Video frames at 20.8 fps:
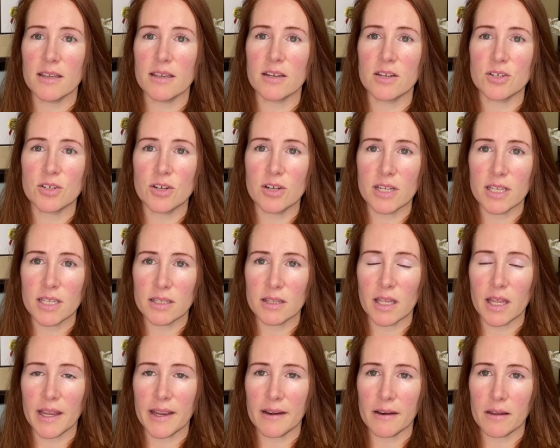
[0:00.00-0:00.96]
an attorney ad
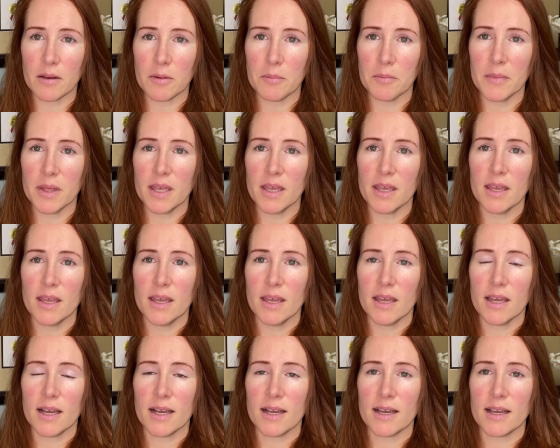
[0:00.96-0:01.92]
litem,
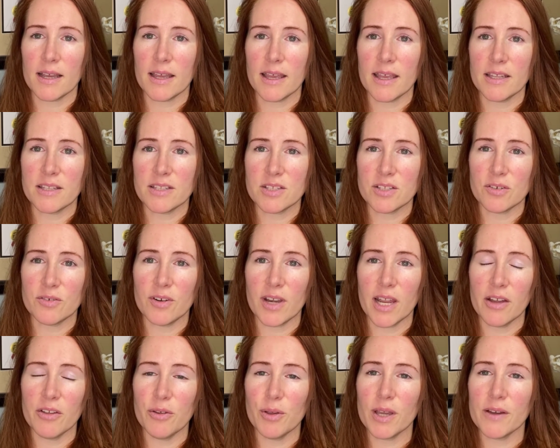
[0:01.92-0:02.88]
and so
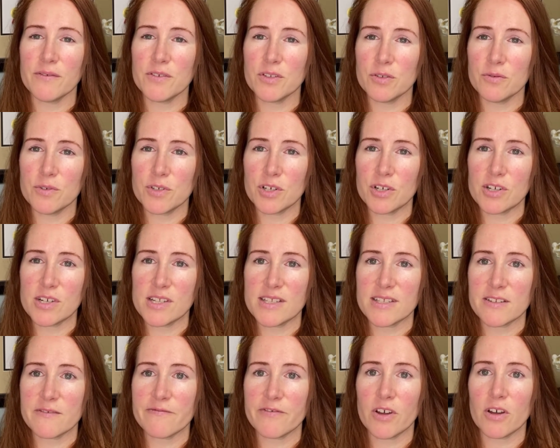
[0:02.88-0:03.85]
now you have two
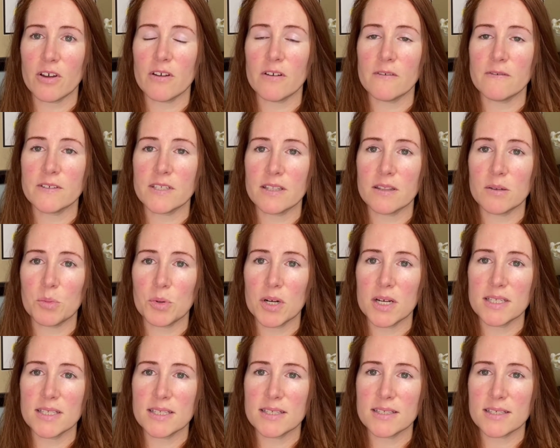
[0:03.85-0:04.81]
attorneys involved, and the
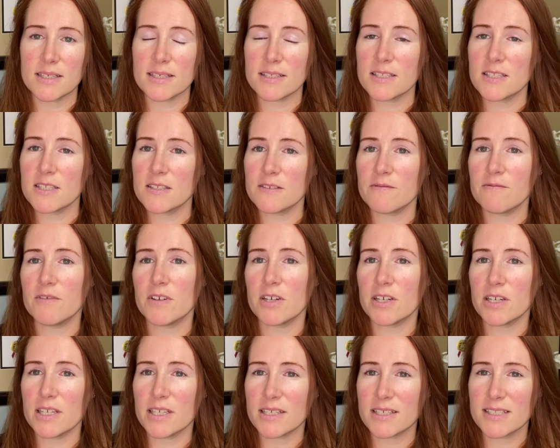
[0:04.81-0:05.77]
process gets
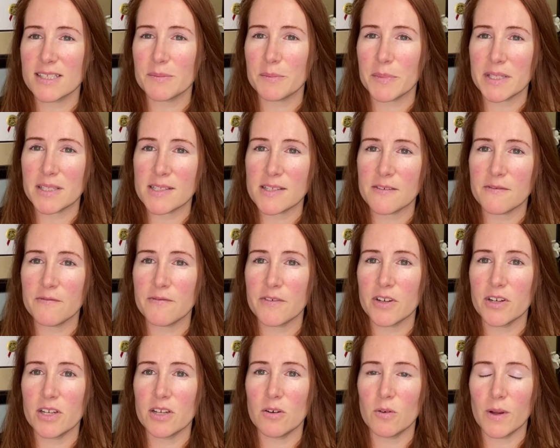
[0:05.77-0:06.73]
very expensive
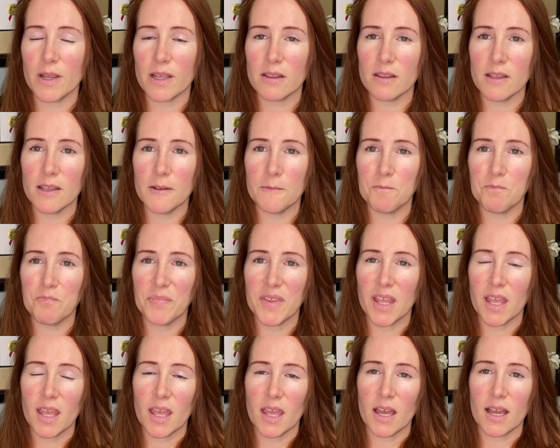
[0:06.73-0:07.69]
very quickly.
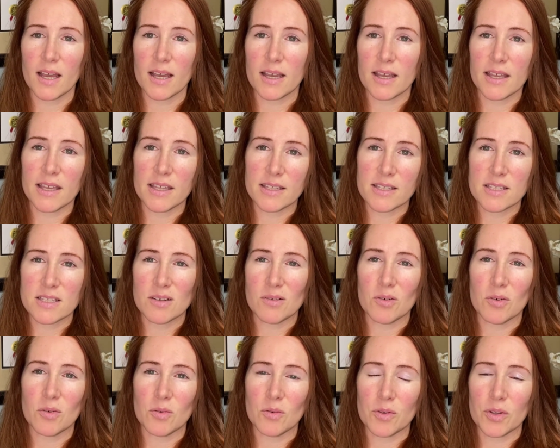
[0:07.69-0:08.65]
And
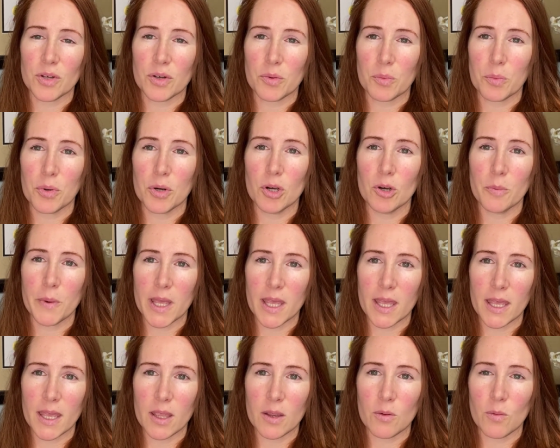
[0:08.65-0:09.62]
so,
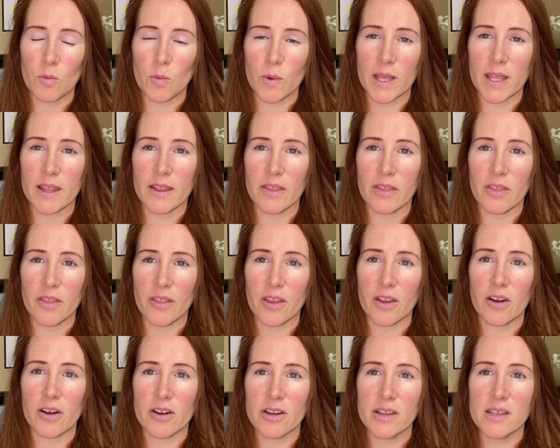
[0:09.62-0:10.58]
probate, when
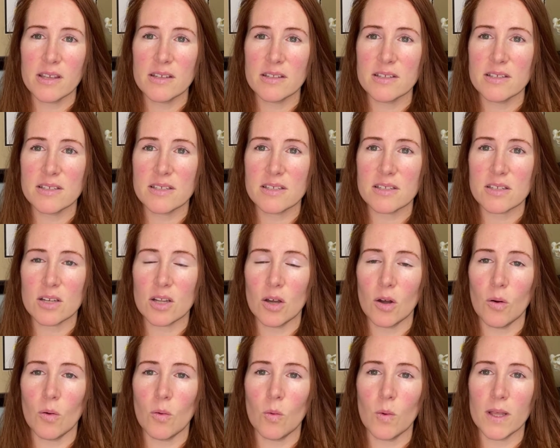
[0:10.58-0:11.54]
there is
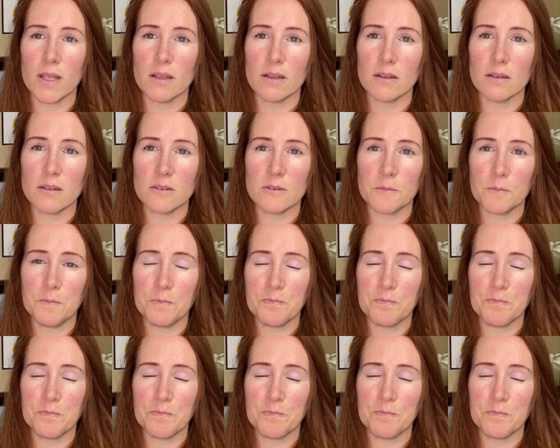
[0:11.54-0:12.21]
no will,